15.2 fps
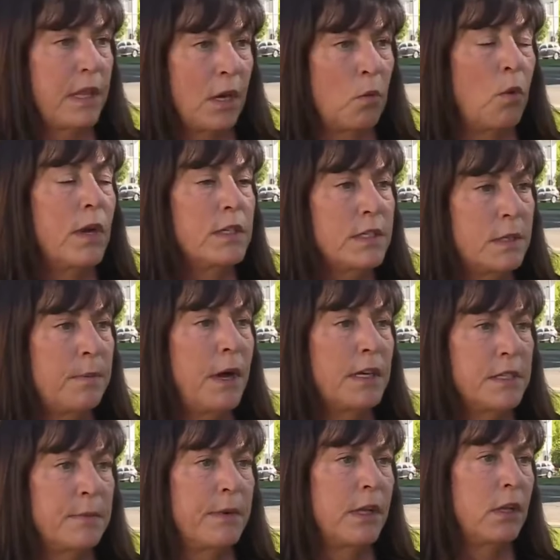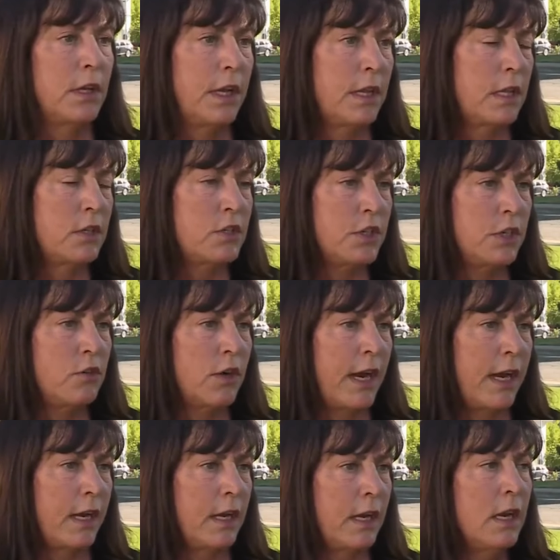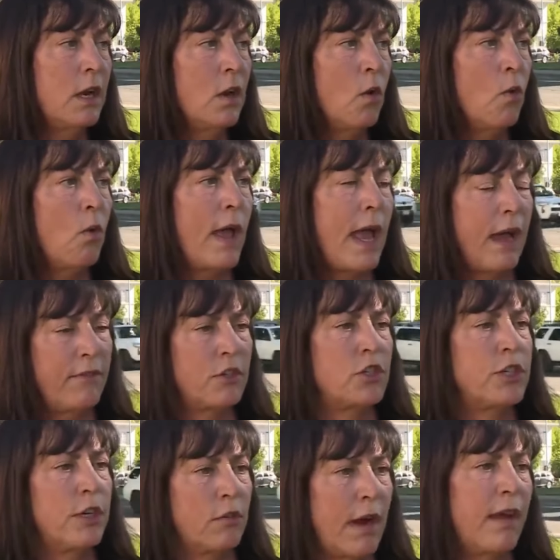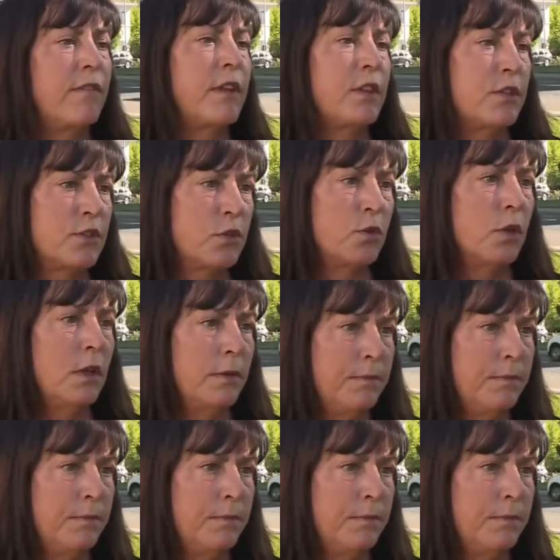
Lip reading: There was the possibility that she drank after she arrived at the school.